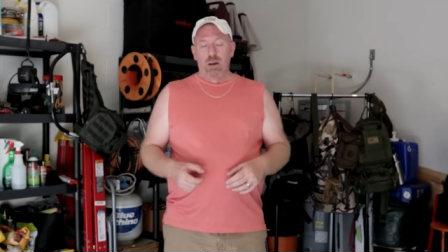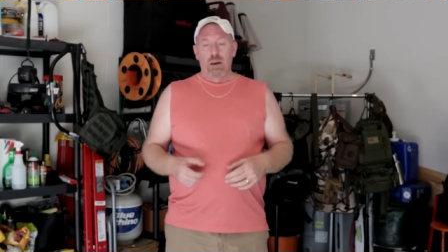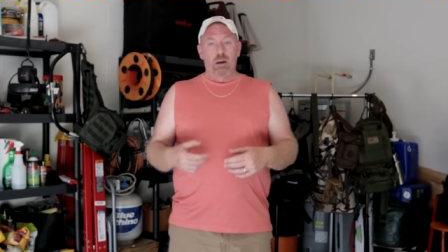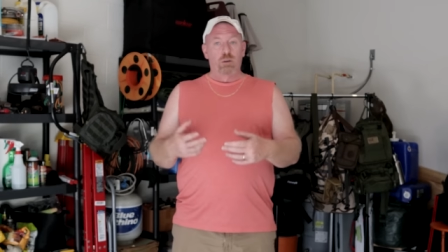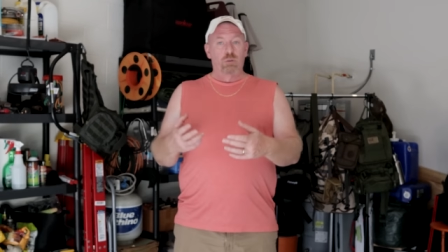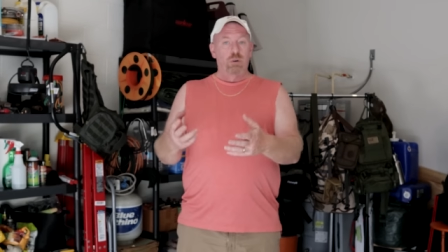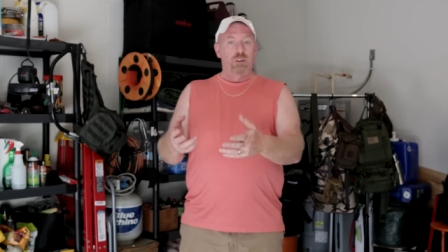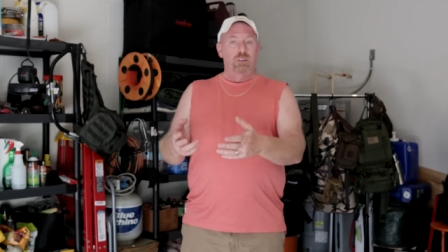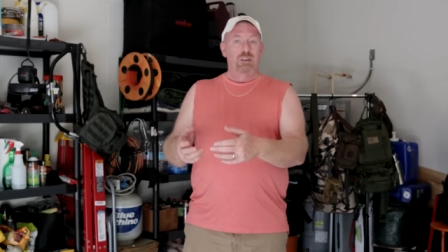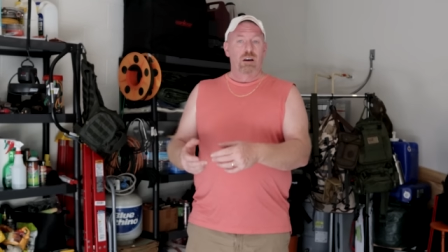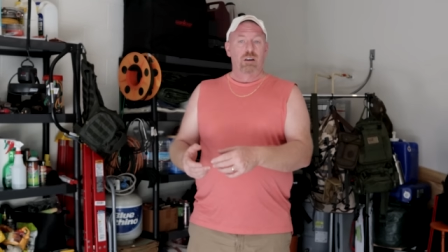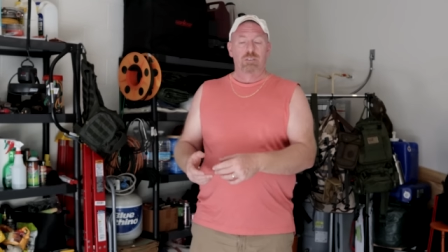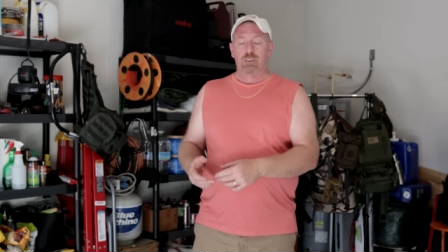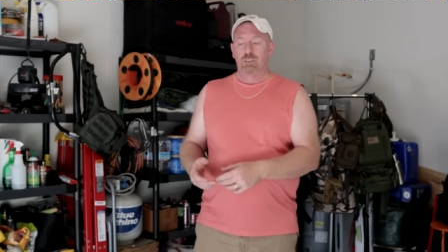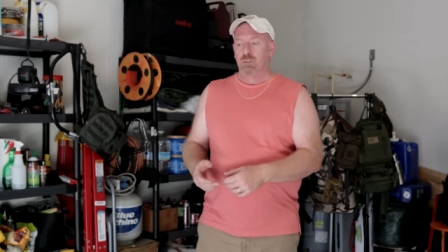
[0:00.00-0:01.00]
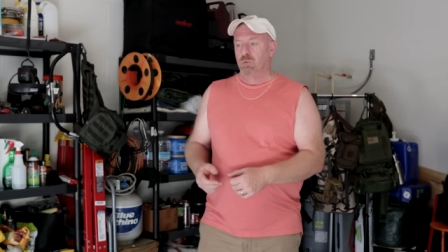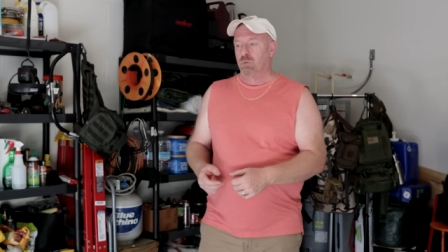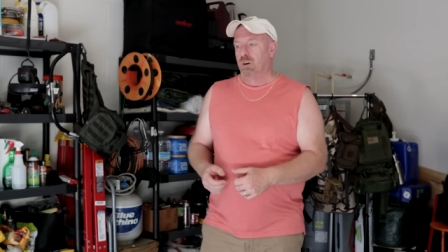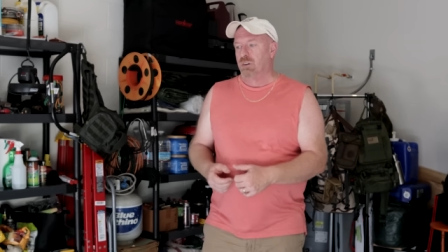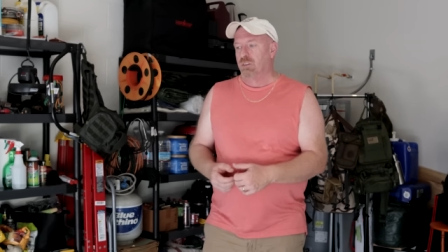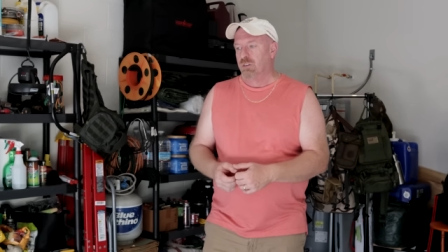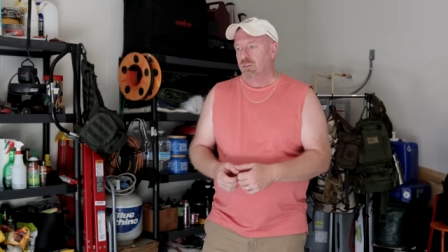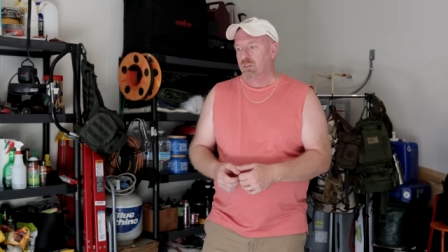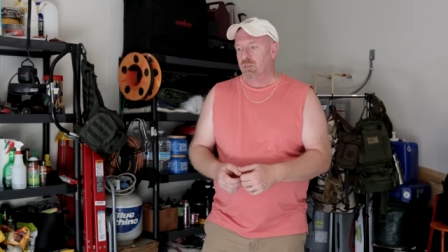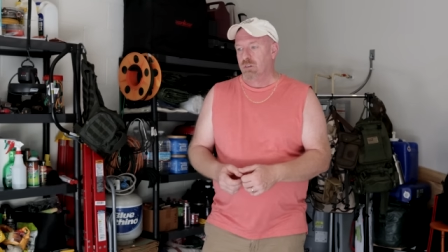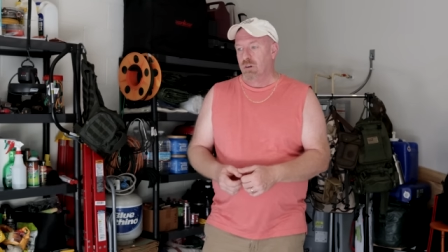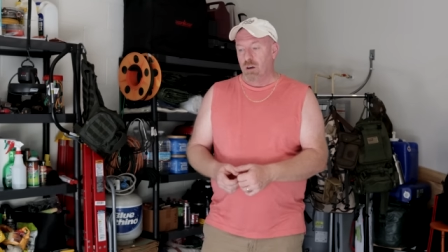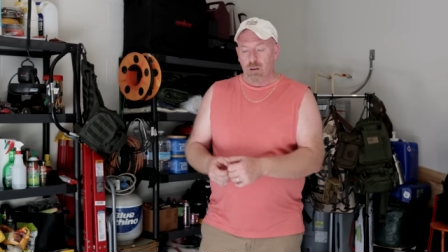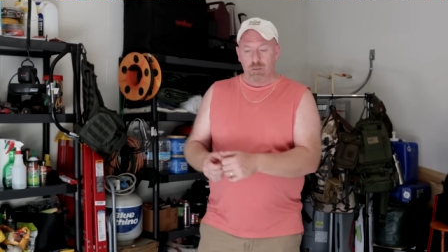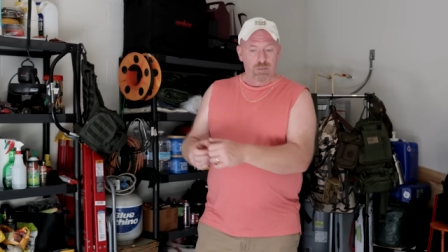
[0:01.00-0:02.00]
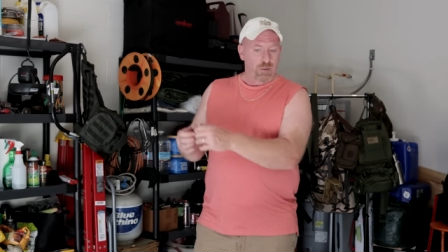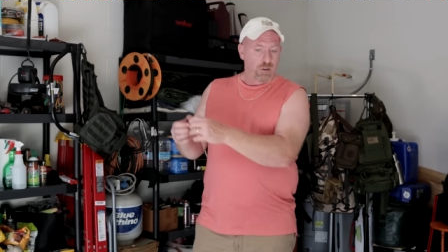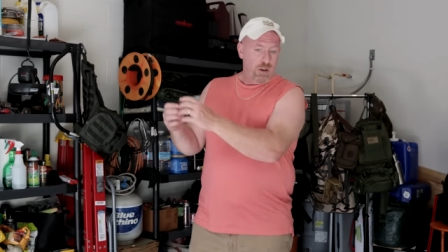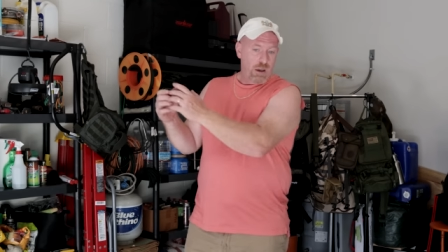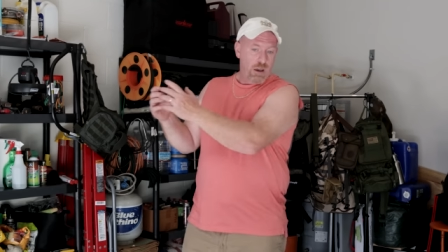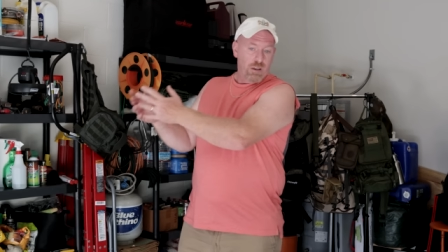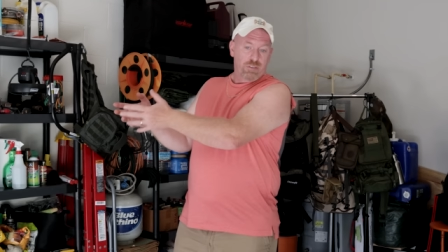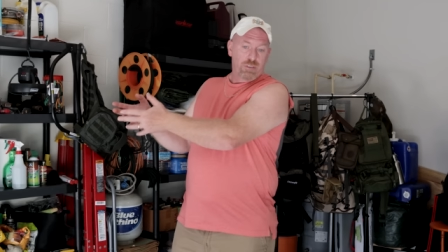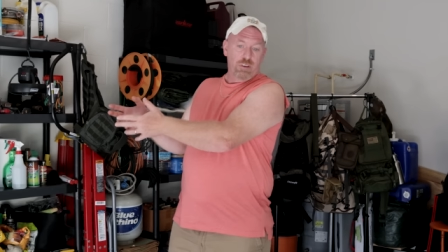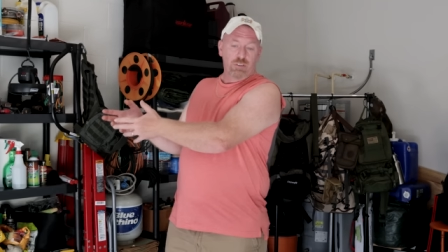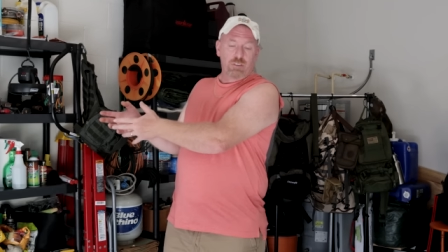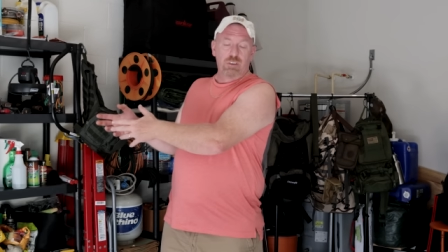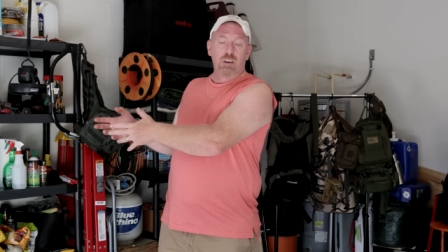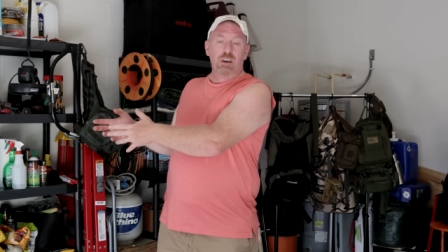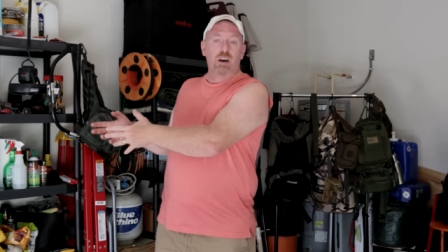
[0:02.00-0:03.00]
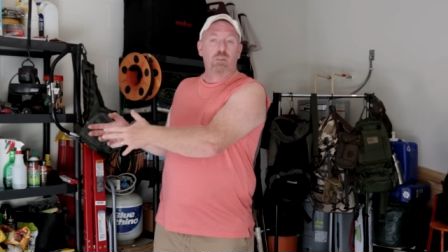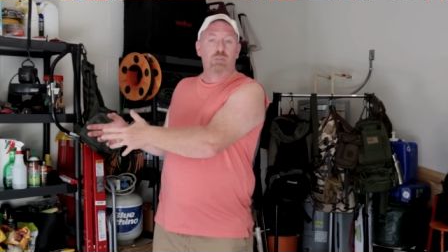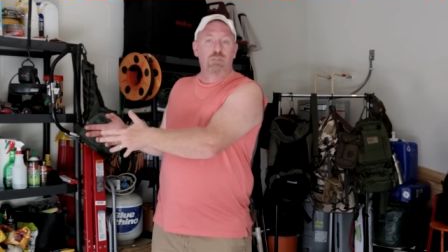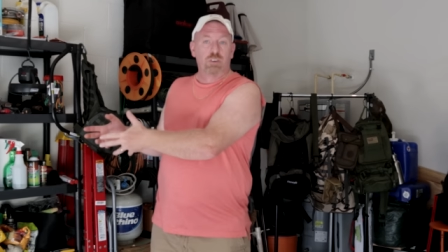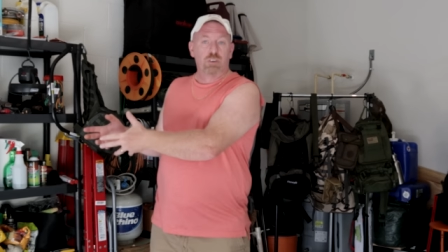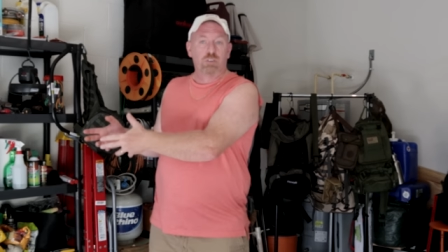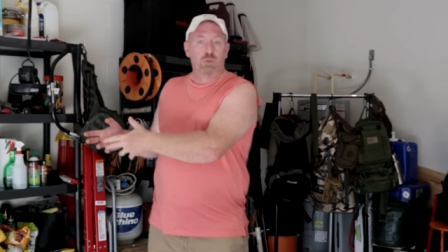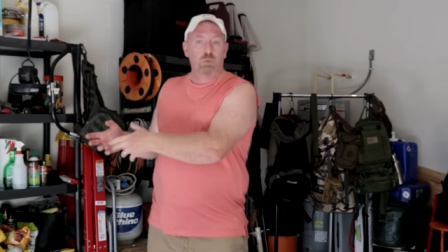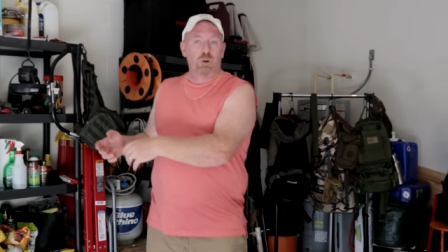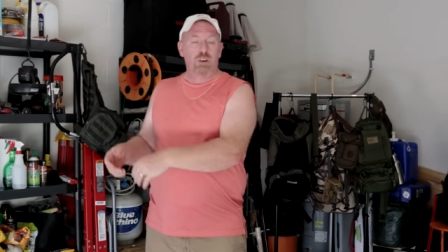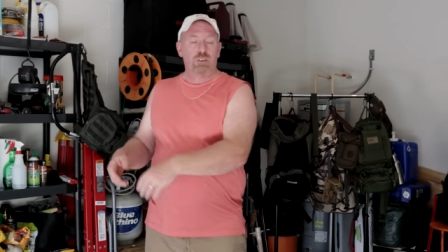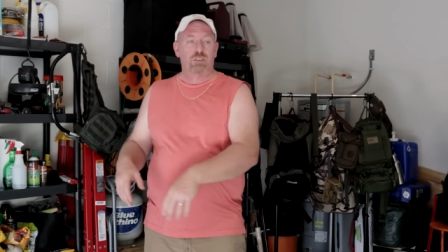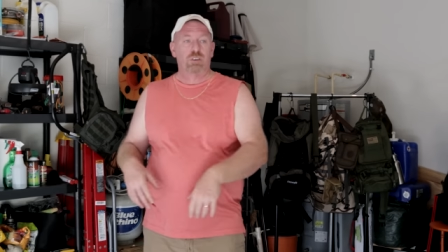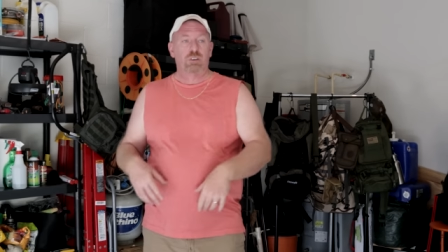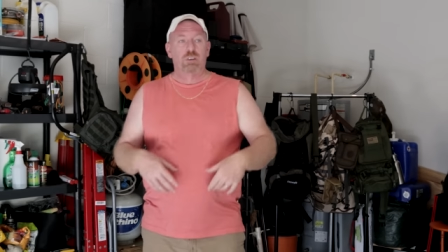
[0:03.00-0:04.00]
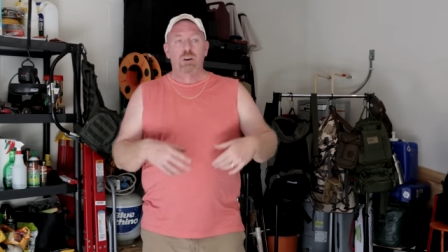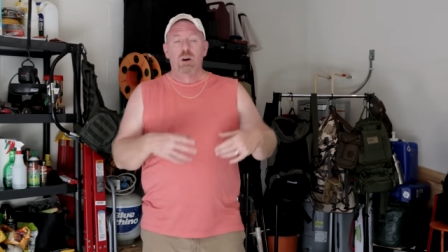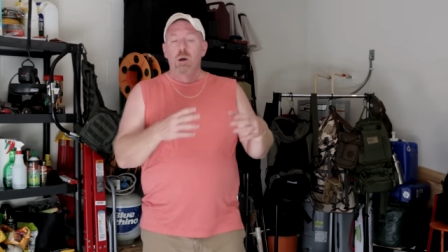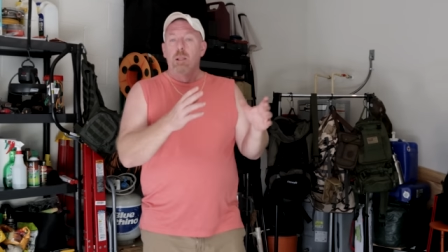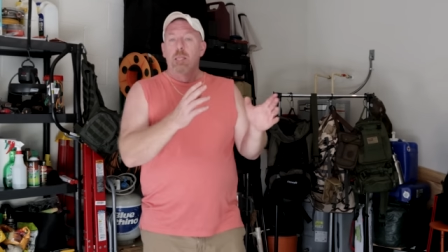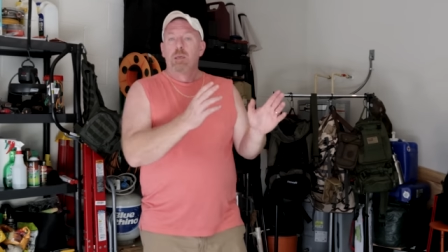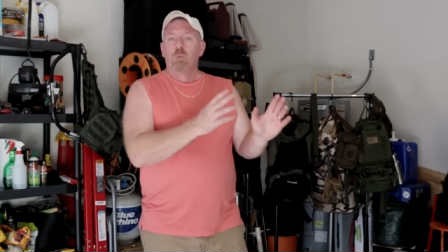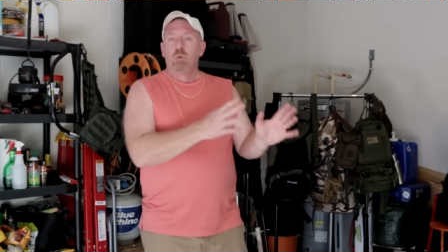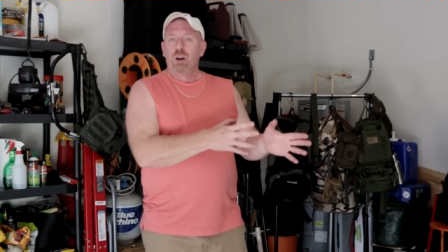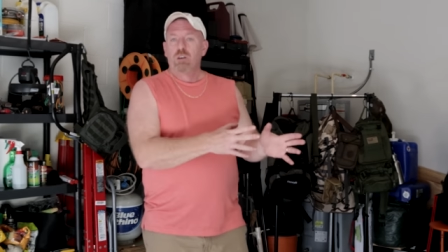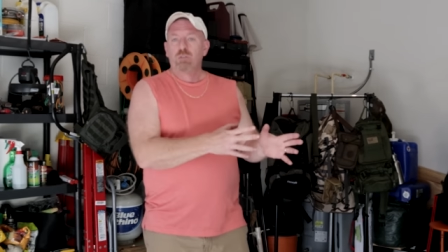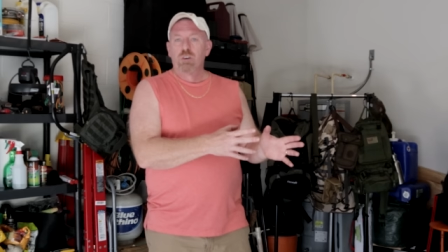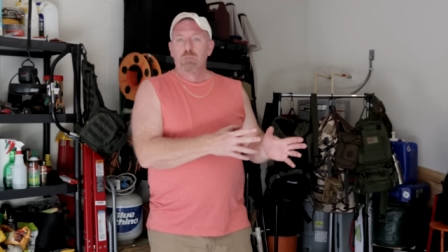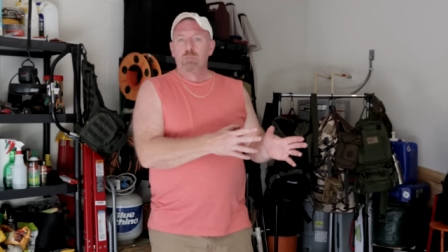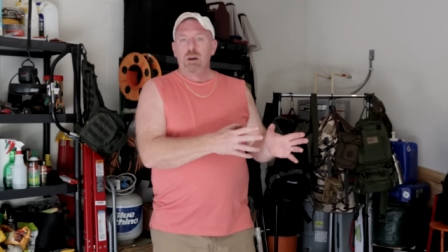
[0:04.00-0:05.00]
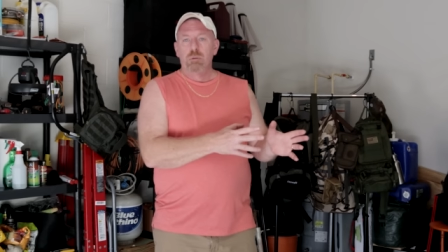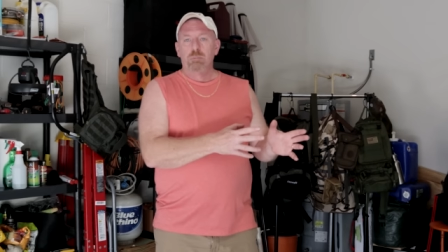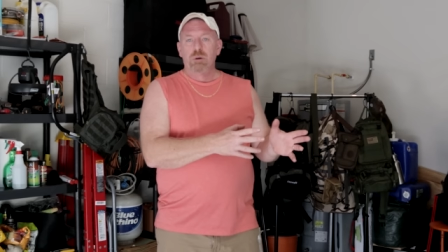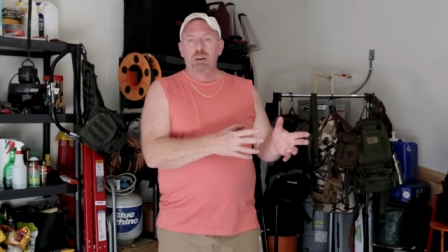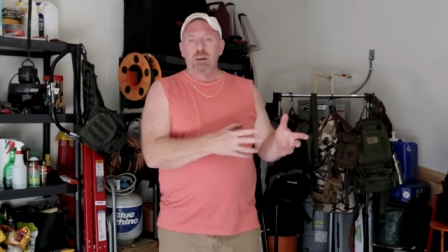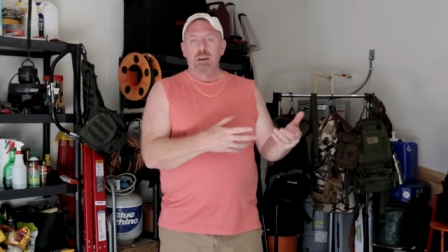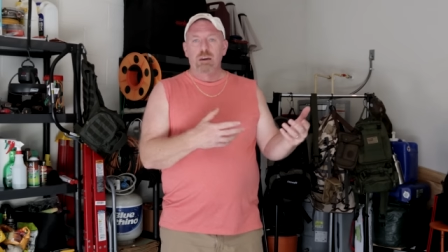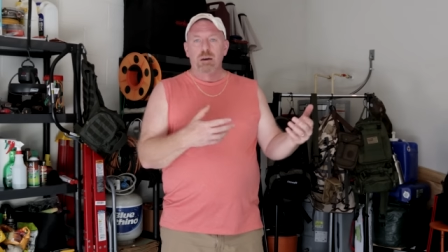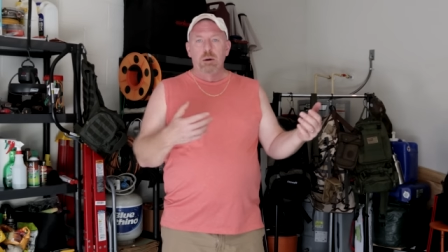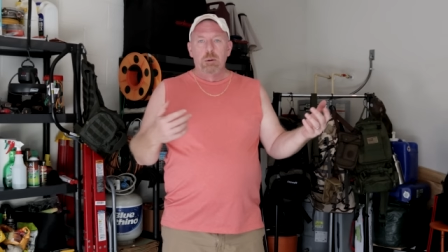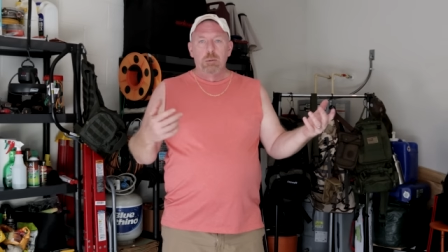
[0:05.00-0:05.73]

a grid down situation, S H T F situation, whatever it may be,